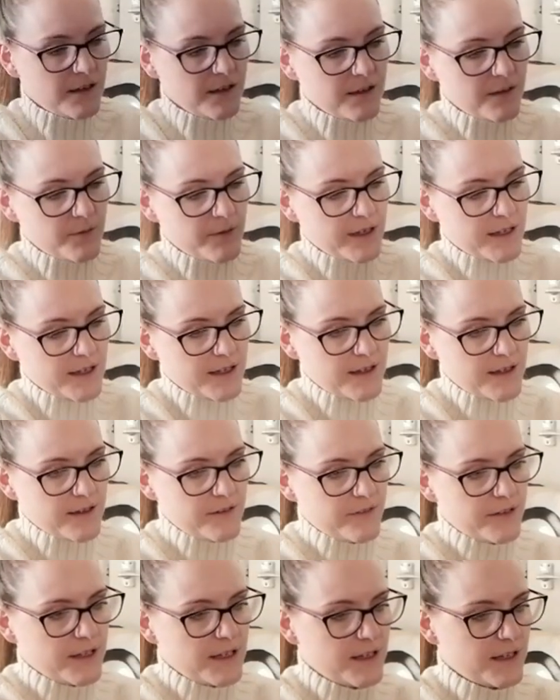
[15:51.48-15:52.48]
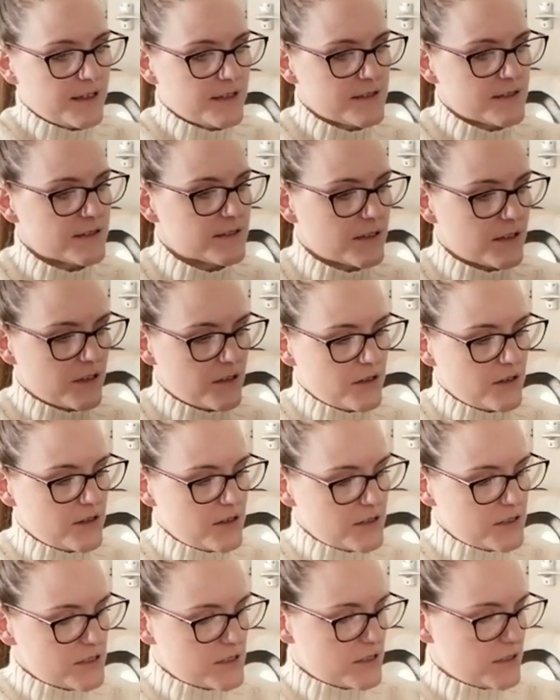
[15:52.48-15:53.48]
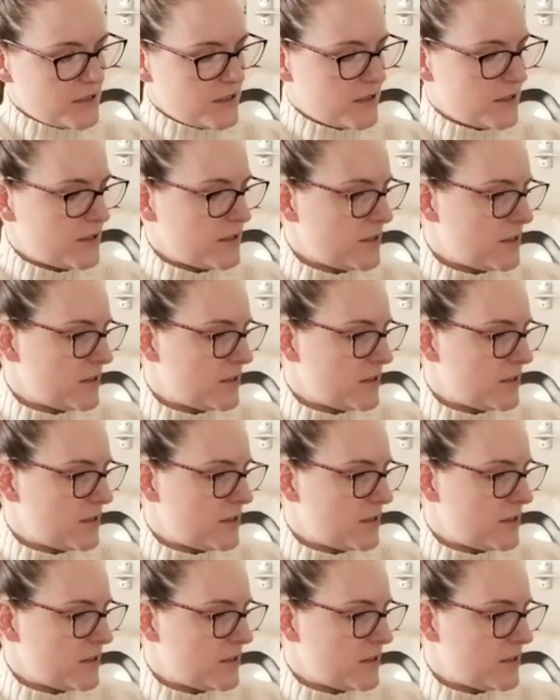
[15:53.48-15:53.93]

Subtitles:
And we have a skirt.